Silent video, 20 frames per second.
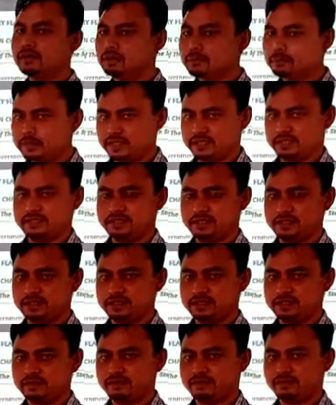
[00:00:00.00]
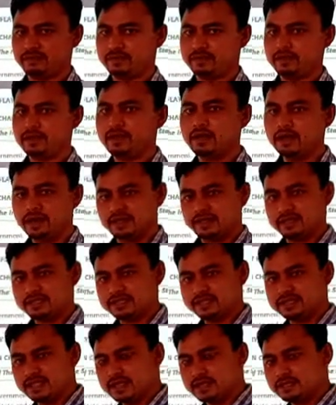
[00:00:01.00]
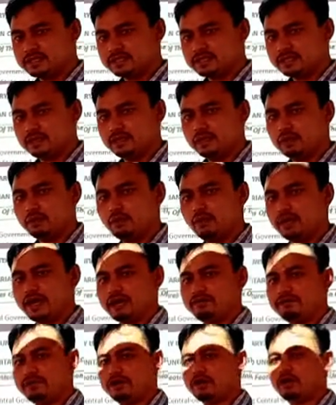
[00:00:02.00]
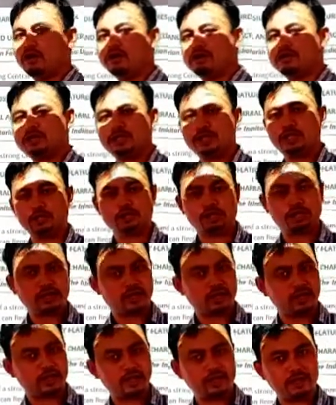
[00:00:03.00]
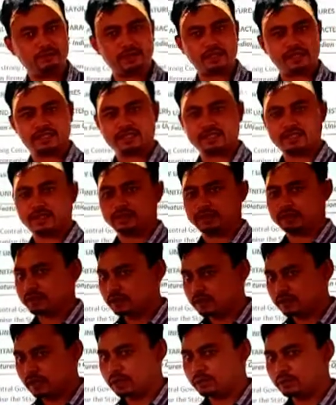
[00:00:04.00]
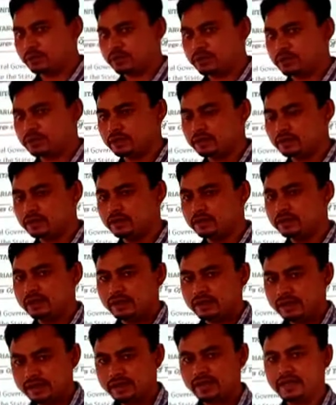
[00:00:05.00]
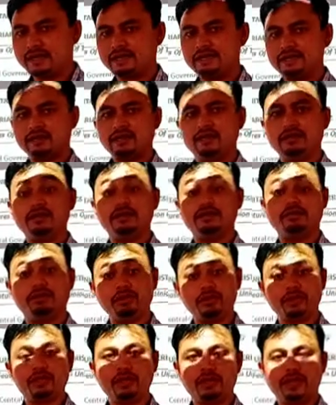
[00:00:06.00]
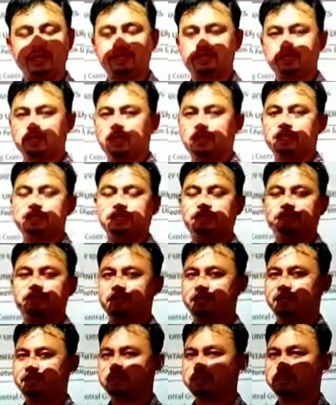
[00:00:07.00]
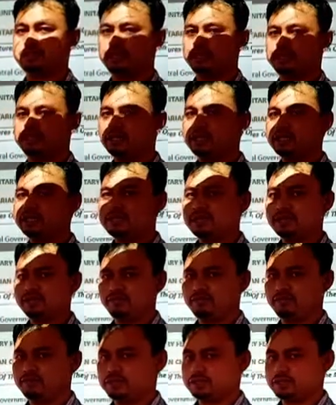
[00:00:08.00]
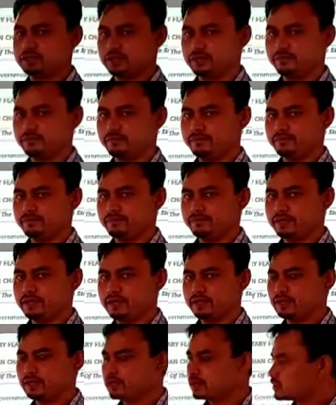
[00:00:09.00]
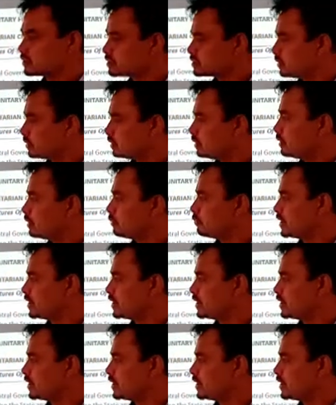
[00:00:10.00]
president. Instead, we have the constitutional head of the state, governor, and the real executive of the state, chief minister. So